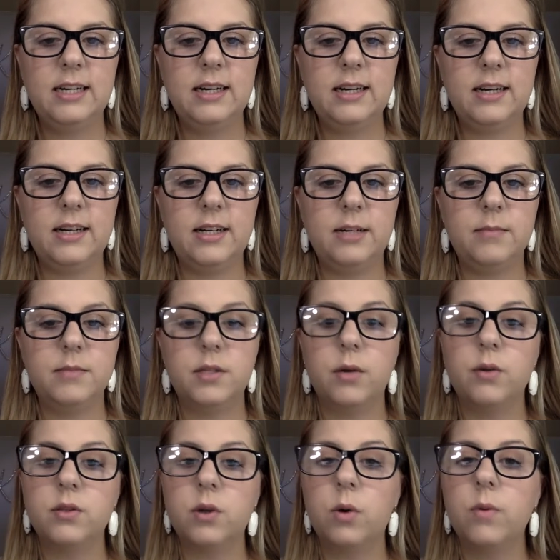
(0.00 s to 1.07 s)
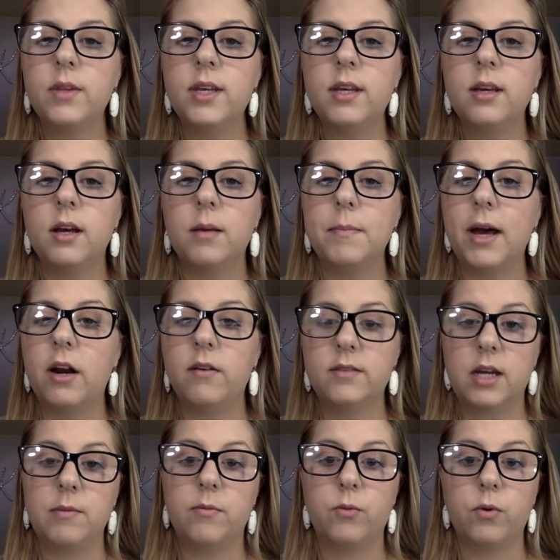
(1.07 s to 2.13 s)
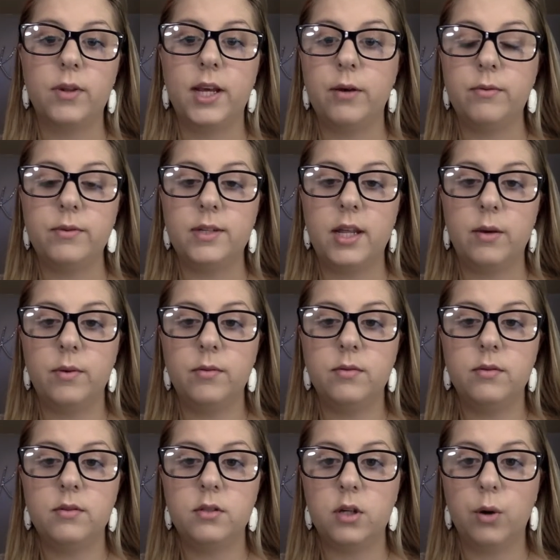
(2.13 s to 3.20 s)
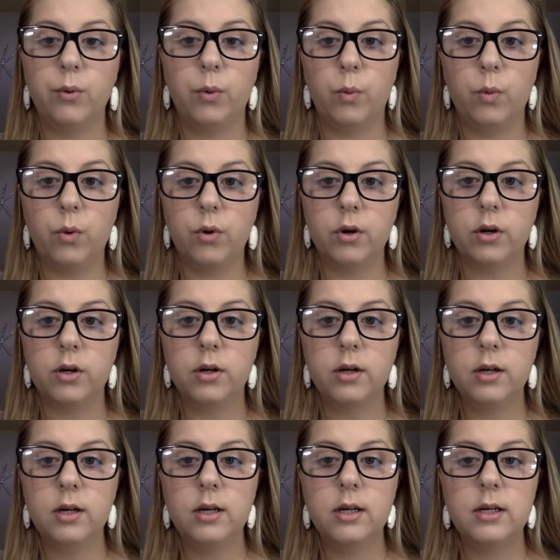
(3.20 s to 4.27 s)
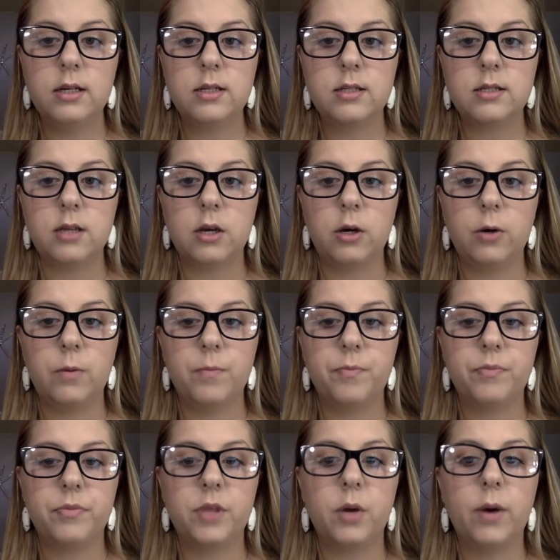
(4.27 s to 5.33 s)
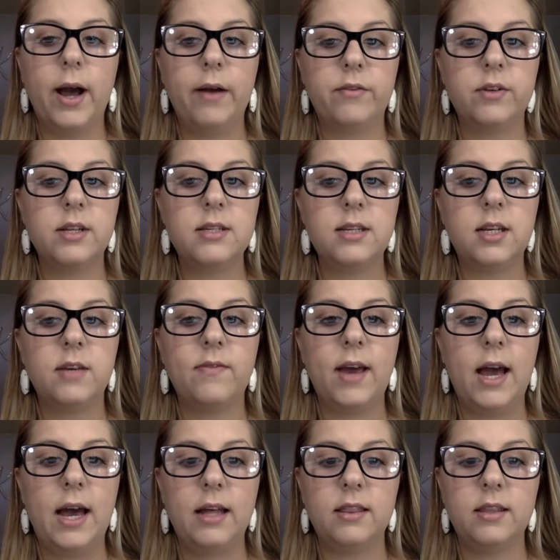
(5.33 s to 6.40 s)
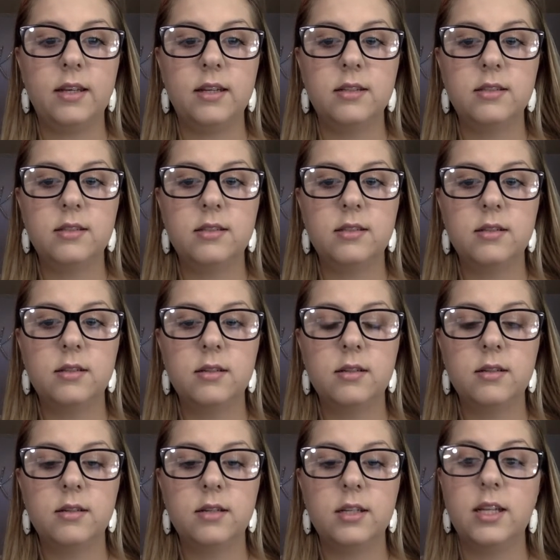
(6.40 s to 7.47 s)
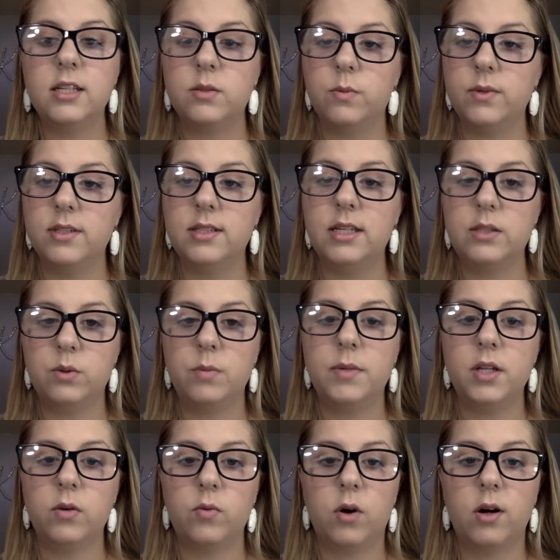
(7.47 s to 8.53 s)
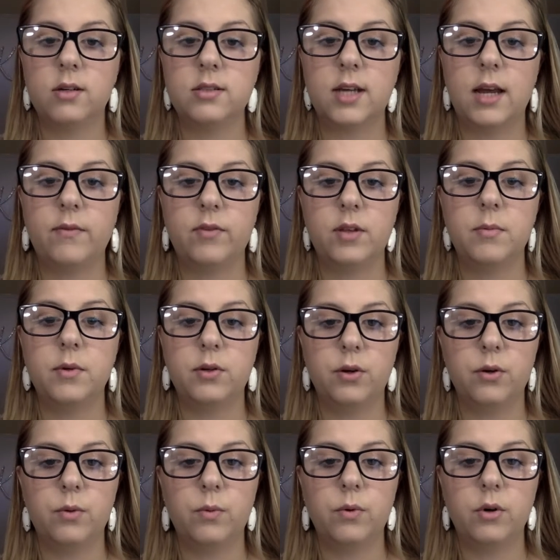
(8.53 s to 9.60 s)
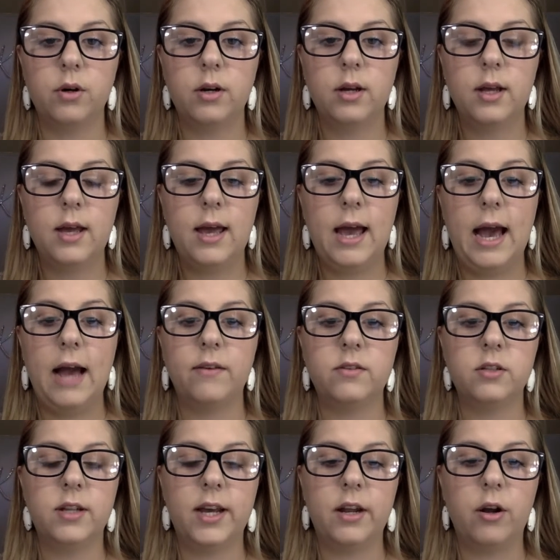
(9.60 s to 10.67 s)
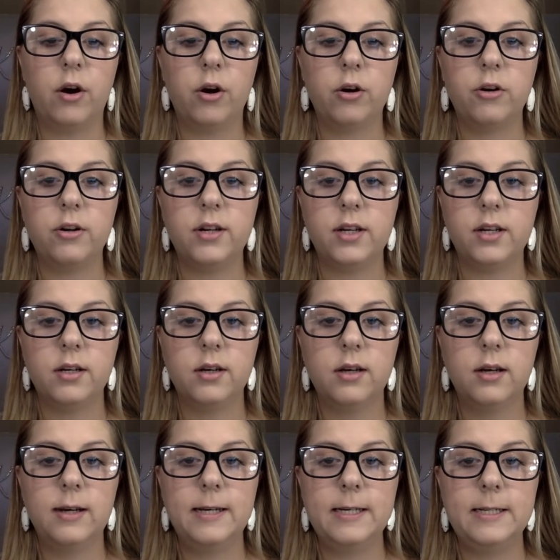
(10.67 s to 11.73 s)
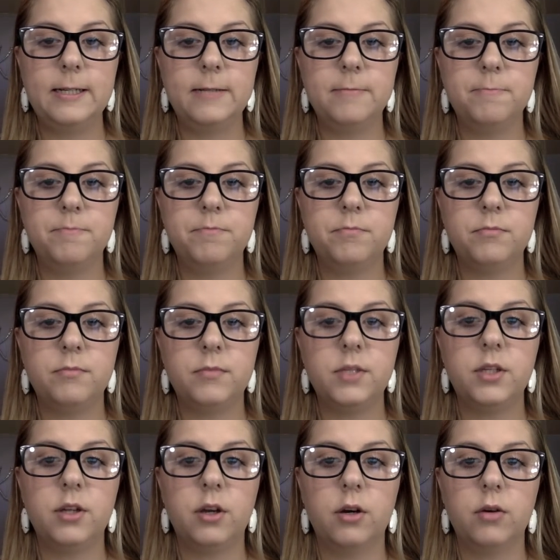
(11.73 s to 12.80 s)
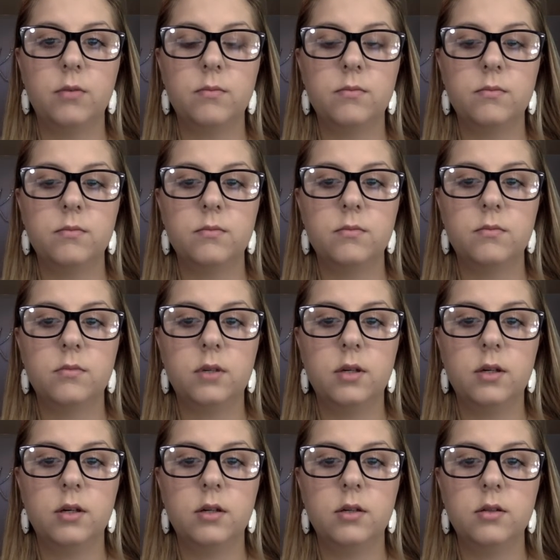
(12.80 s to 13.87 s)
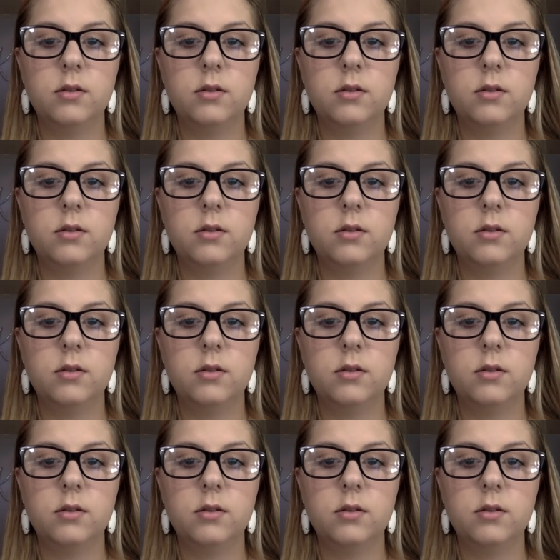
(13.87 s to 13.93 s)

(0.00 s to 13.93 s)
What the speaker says: So it was only a matter of time before they would go to war. So though after the city of Athens, this would be the wrong time for them to go to war after they had already, um, you know, uh,